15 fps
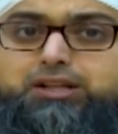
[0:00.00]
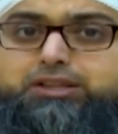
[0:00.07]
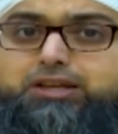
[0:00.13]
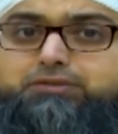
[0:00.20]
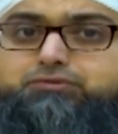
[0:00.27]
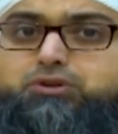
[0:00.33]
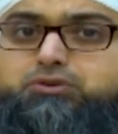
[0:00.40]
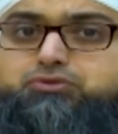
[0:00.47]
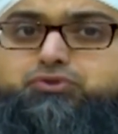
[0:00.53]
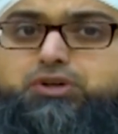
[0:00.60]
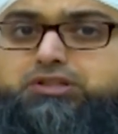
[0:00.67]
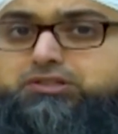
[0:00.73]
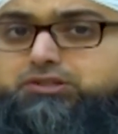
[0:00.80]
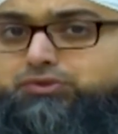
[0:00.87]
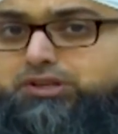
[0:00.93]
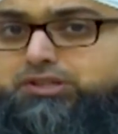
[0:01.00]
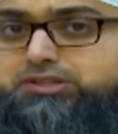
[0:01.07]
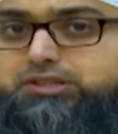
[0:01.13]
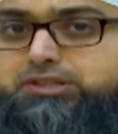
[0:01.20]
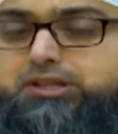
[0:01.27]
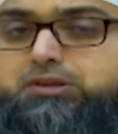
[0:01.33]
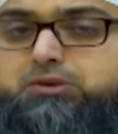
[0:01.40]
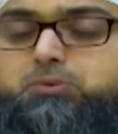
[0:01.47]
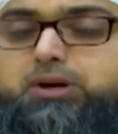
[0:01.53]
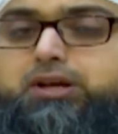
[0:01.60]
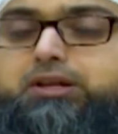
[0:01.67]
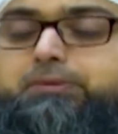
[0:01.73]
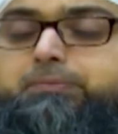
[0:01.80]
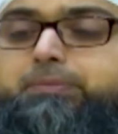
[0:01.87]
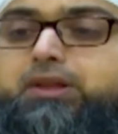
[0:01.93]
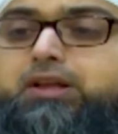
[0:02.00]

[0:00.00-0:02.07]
they've not transgressed in any way.